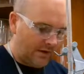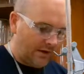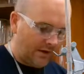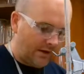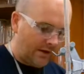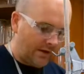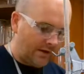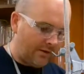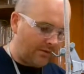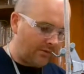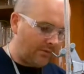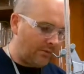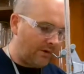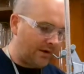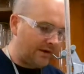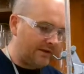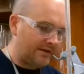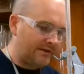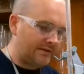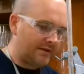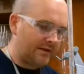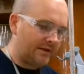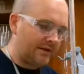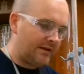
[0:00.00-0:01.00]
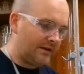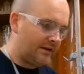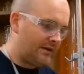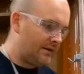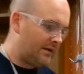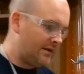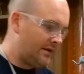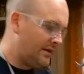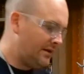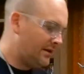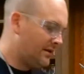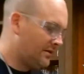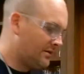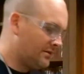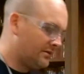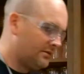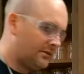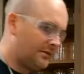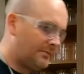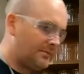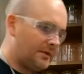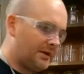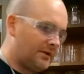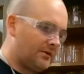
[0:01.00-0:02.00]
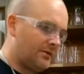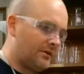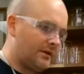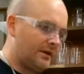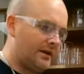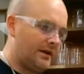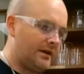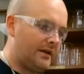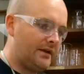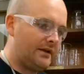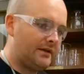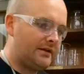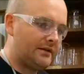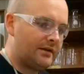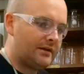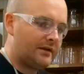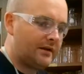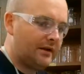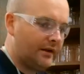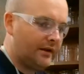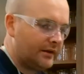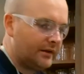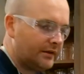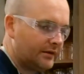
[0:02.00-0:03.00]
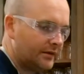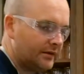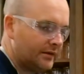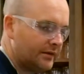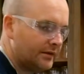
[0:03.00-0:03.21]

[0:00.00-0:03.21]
what is in here, let me go ahead and